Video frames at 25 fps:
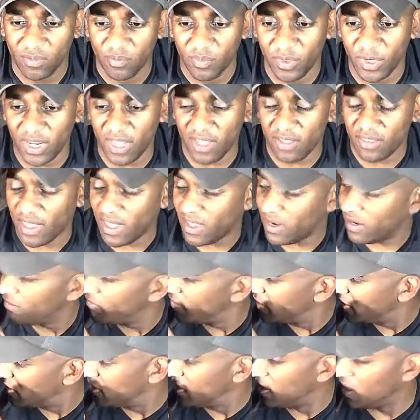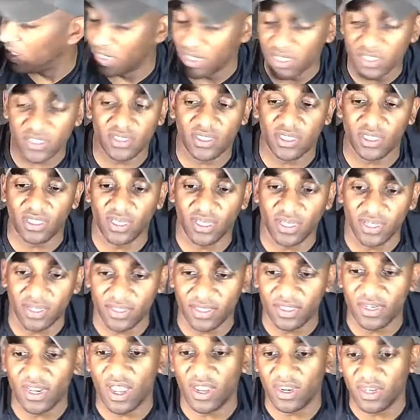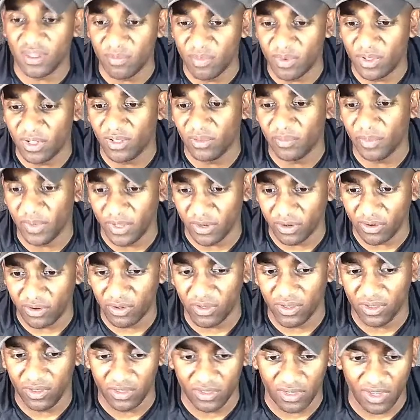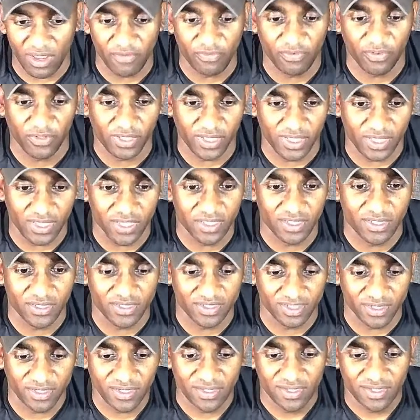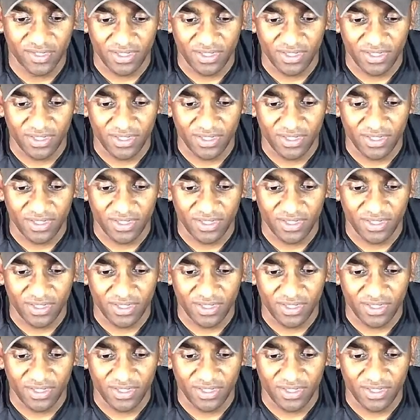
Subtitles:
But yeah, that F-16 is the 90mm. It definitely is.